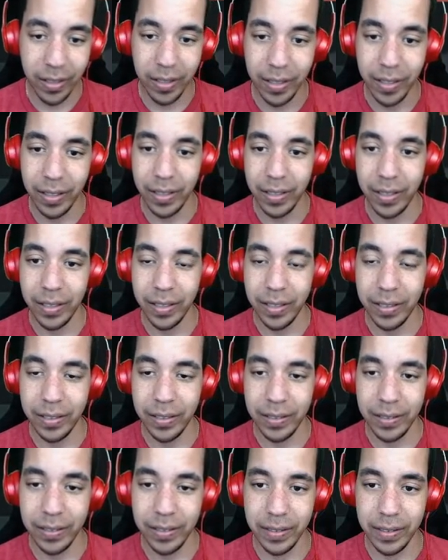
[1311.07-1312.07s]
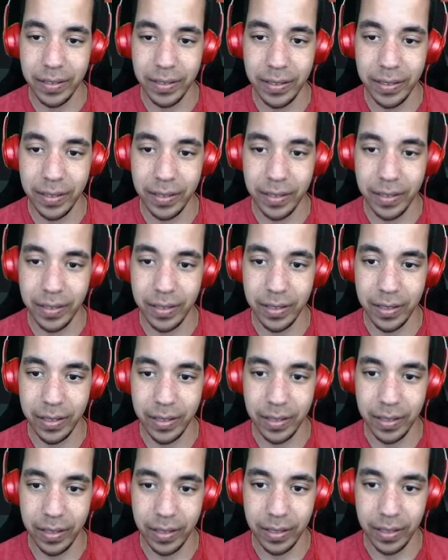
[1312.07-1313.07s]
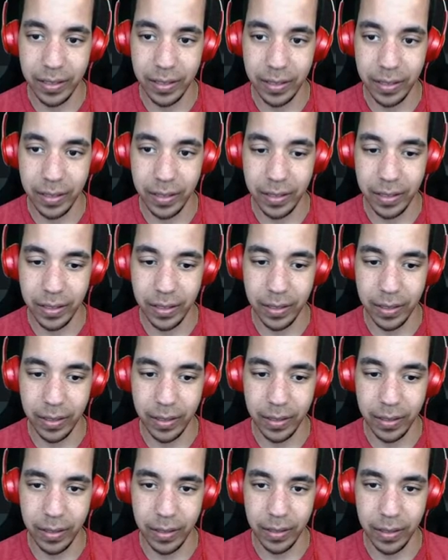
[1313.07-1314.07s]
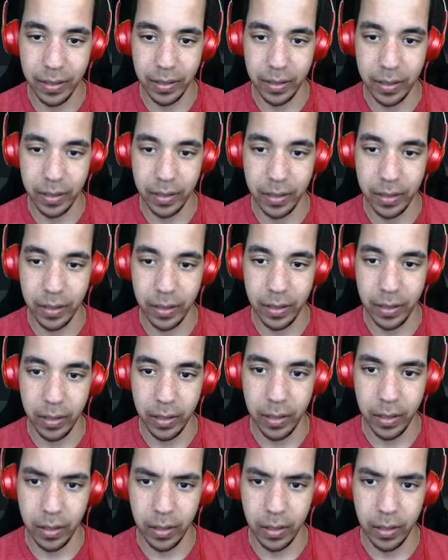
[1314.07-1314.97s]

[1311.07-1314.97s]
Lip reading: Nothing is said.